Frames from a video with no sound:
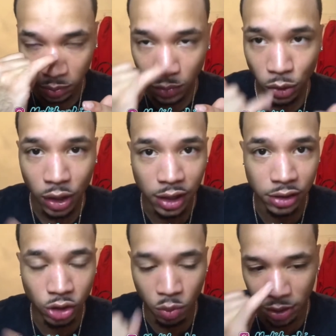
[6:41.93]
It's
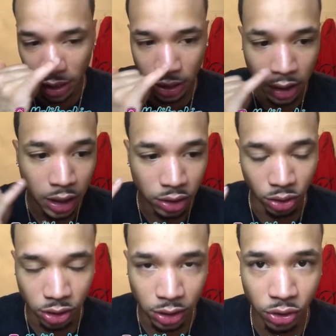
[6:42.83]
still pink, so it's
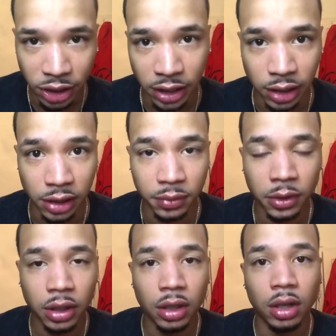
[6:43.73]
still healing.
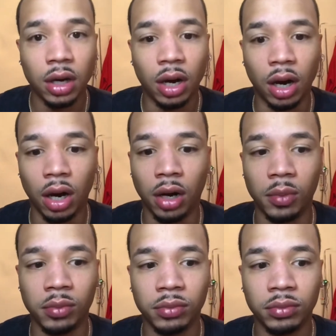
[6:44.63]

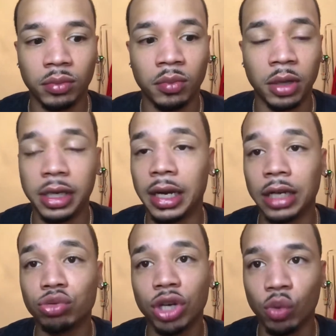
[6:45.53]
But yeah, that's
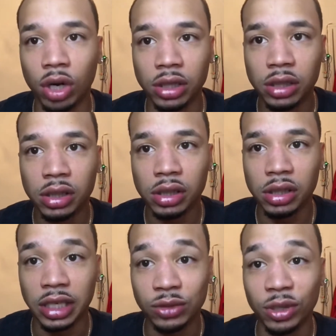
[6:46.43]
what it was.
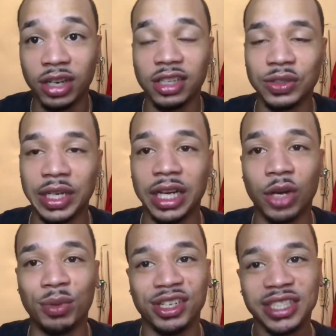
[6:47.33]
That's what it is right now.
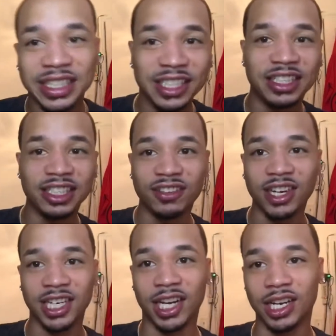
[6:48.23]
But it's looking good right
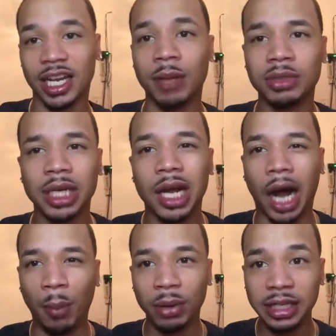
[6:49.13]
now. Like,
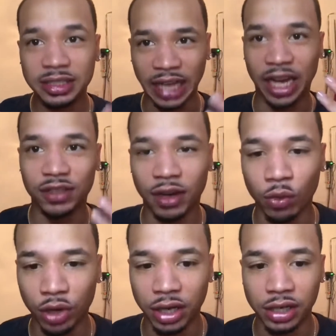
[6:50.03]
I'm pretty satisfied with
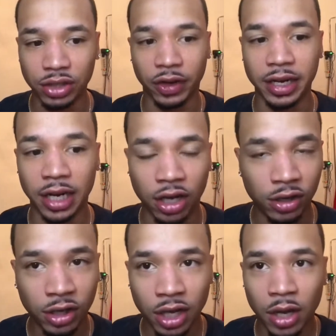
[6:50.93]
what it is right now.
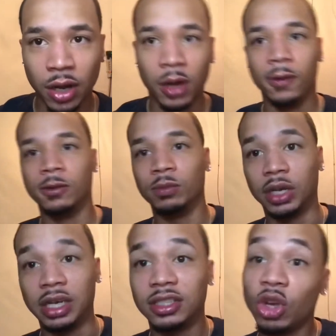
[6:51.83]
But
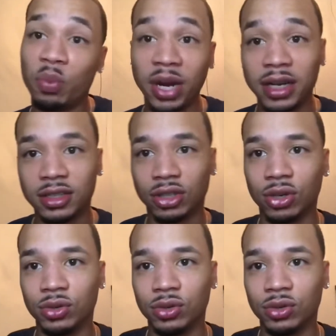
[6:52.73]
it's still pink, so